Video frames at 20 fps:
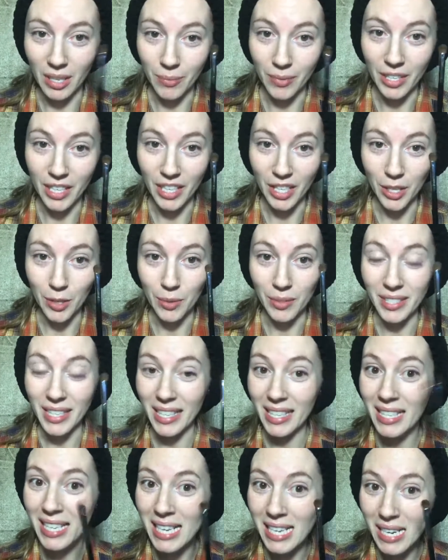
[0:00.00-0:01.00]
I'm going to use
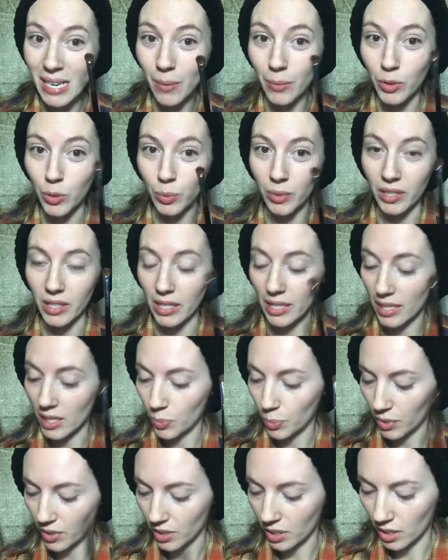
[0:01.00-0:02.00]
that comes with this
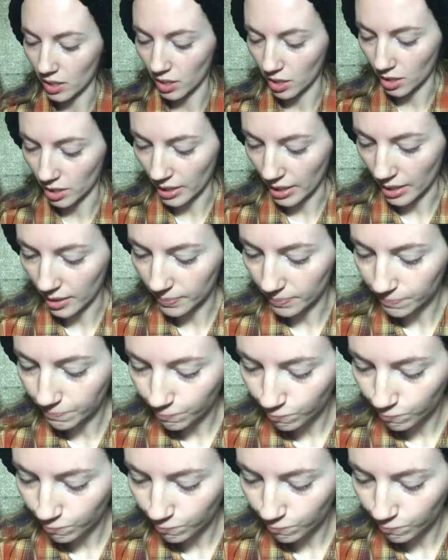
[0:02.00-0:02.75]
presenter's kit.